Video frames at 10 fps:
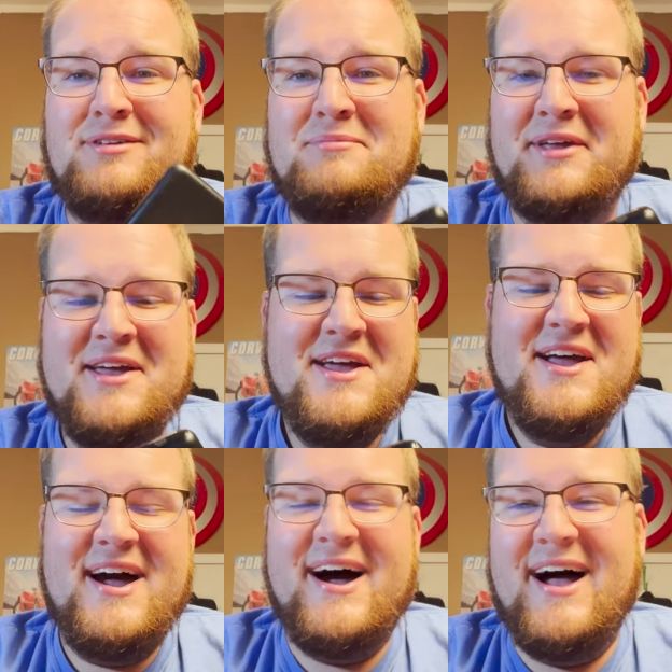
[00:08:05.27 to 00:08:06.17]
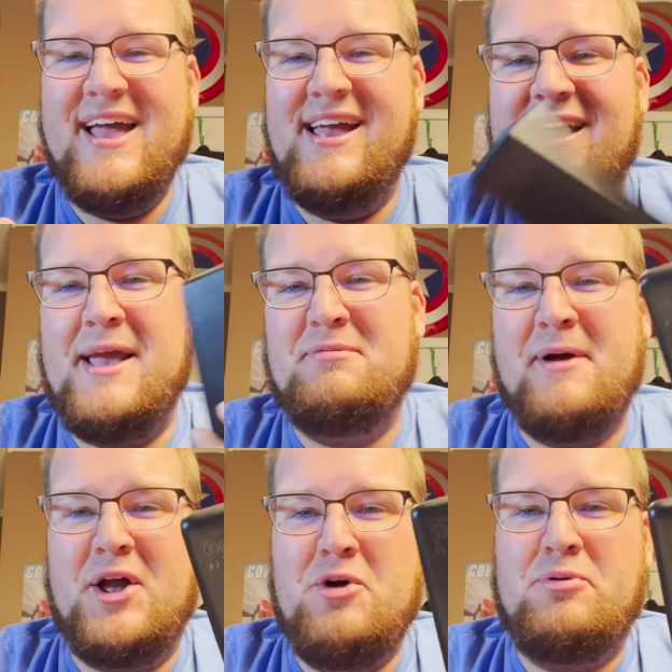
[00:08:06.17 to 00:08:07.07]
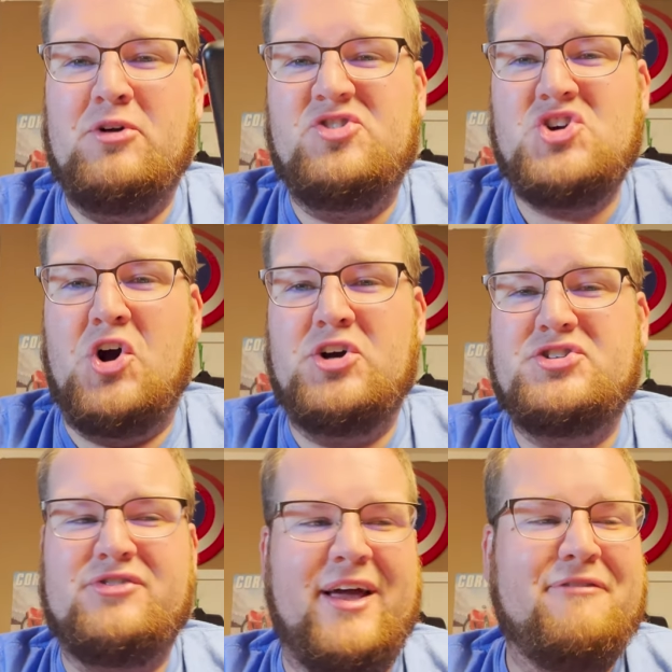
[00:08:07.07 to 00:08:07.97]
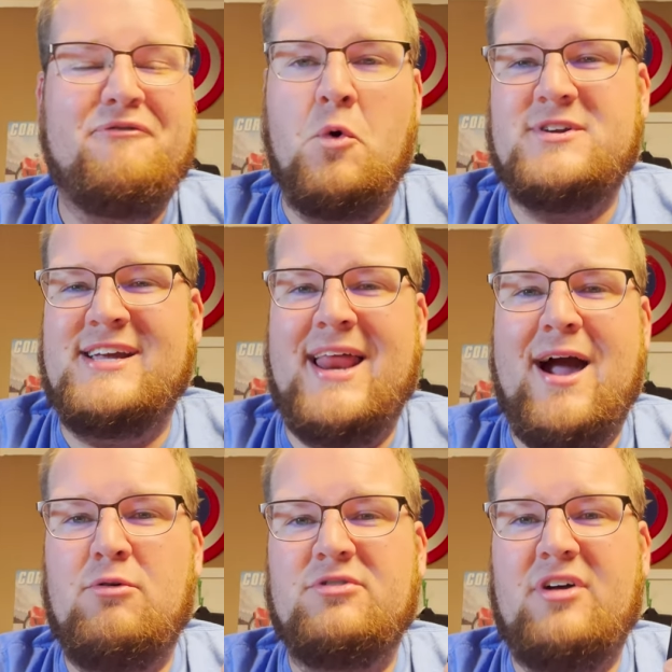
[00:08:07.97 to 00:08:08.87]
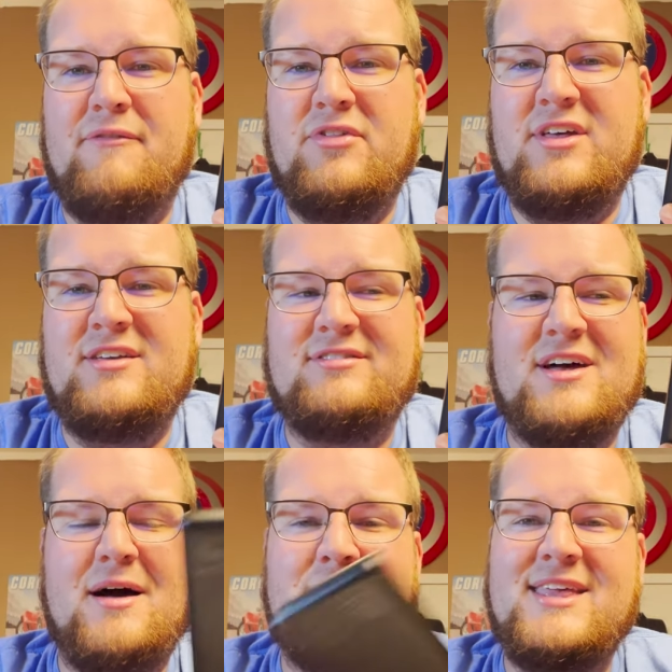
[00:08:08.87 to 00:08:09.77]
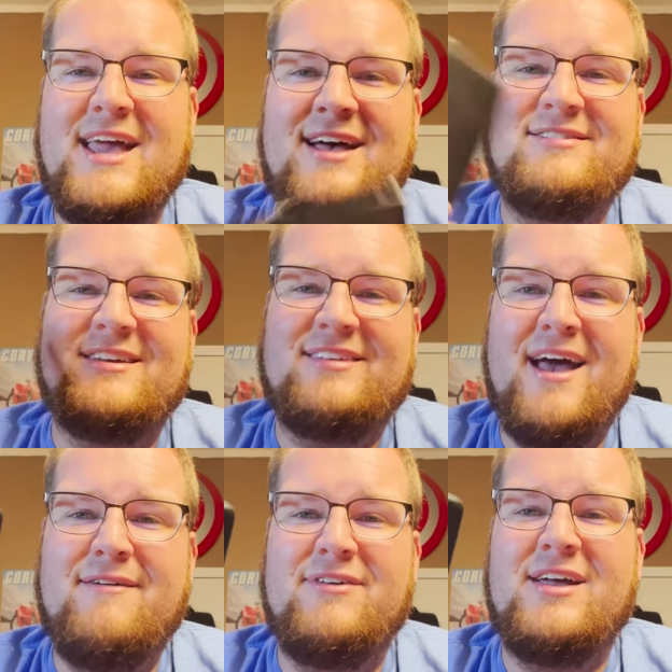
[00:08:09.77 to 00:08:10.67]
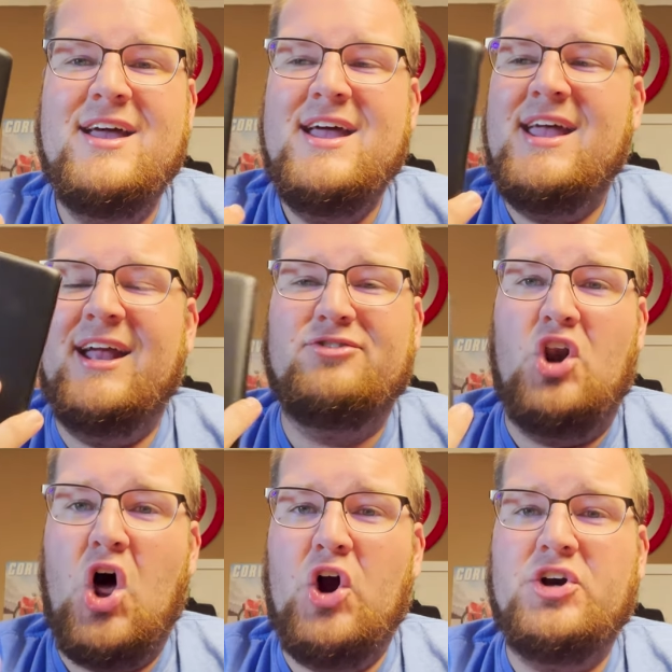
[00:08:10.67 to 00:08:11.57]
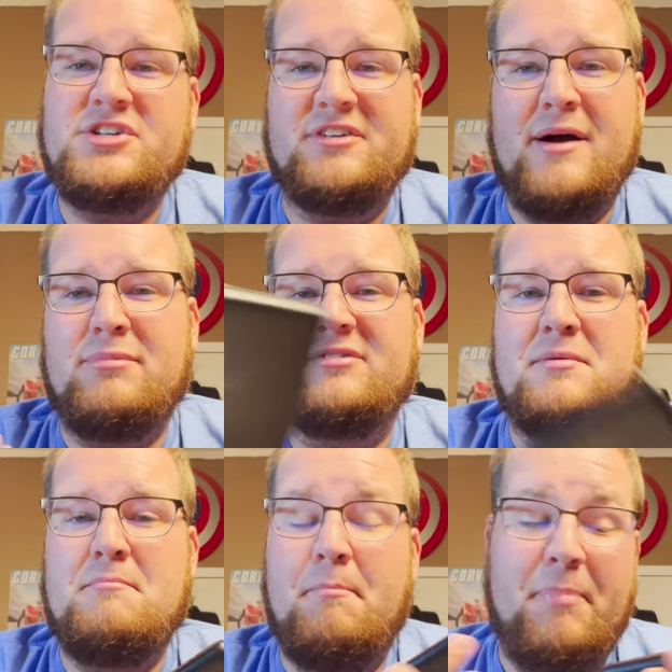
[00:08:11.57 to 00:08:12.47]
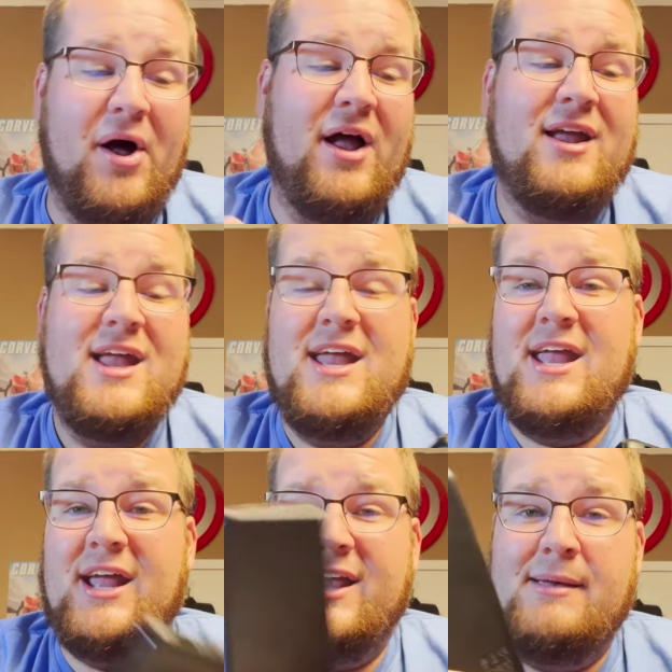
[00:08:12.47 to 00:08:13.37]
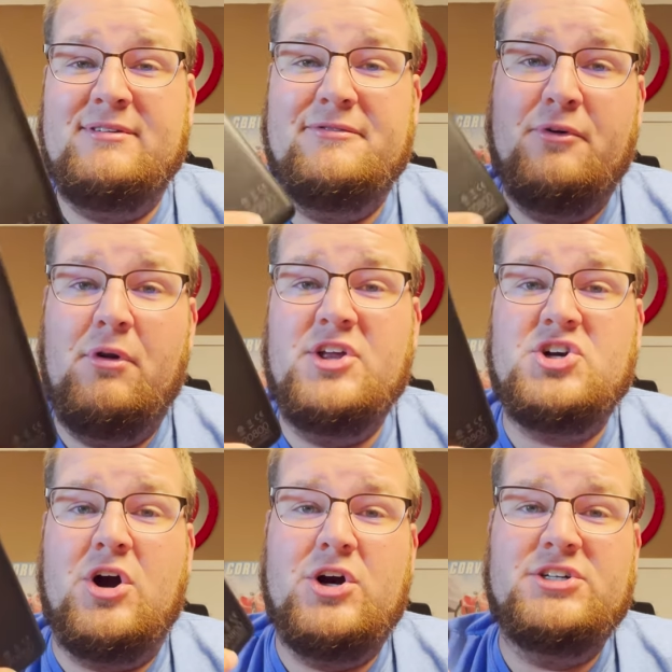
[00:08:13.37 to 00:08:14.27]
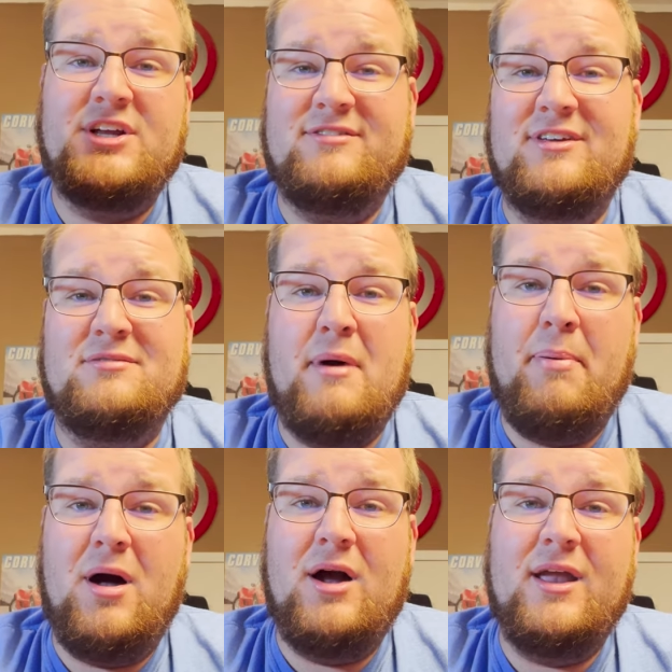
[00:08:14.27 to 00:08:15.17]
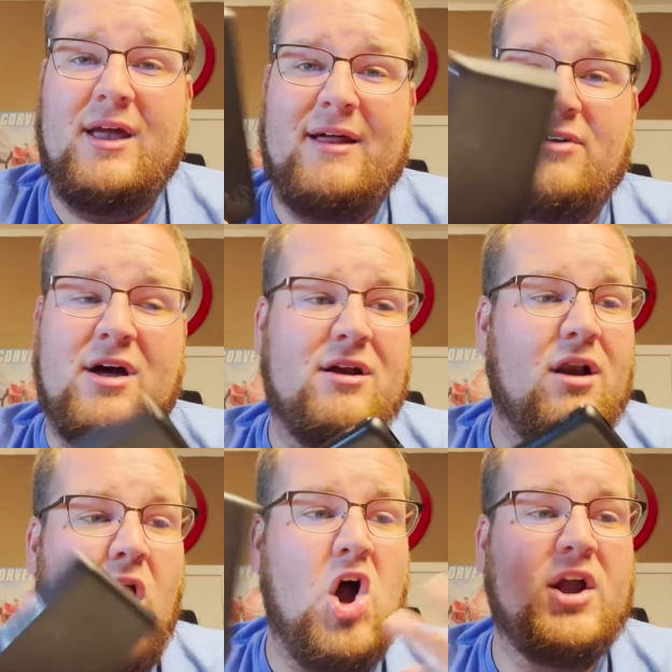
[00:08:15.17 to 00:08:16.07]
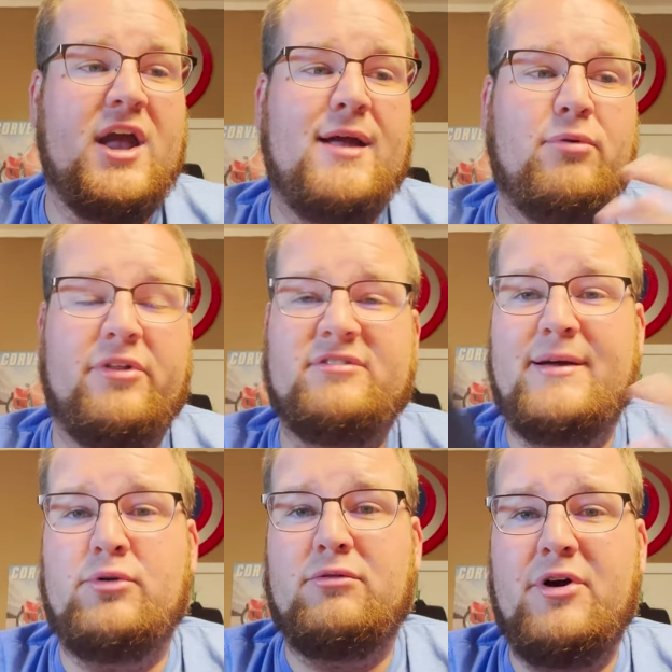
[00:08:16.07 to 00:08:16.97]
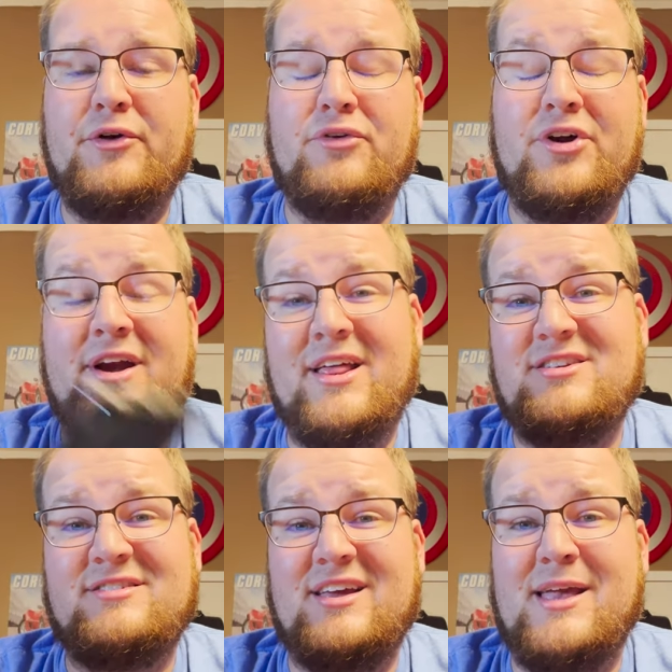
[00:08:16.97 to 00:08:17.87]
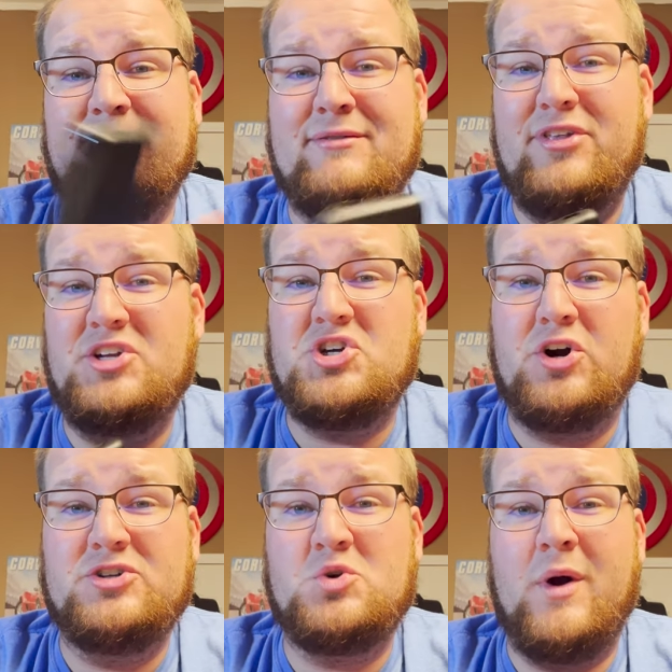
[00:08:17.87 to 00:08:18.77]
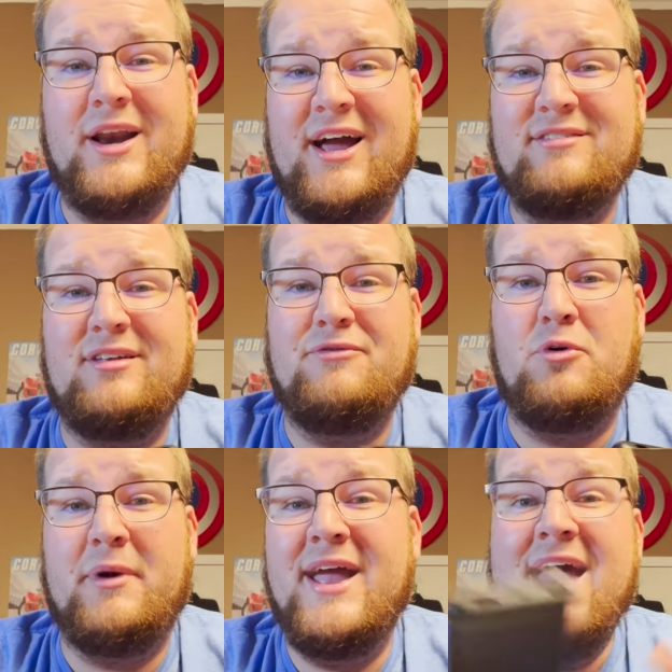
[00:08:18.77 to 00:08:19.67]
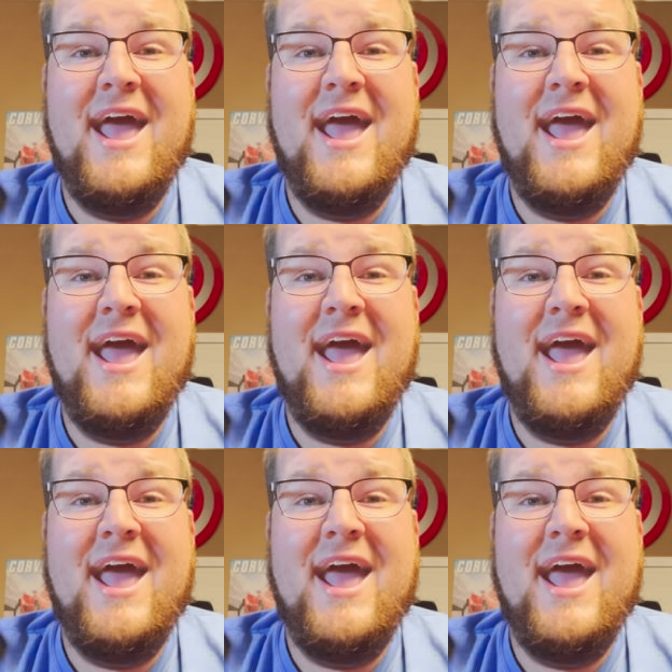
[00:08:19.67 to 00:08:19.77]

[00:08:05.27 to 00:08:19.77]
something. It keeps my GoPros charged for like 14 hours off of this. Yes, it's heavy, it's large, it's cumbersome, but it keeps it fully charged. It sits in my pocket, and I've got a long cable that's able to run over there, and it keeps everything charged quite nicely for me,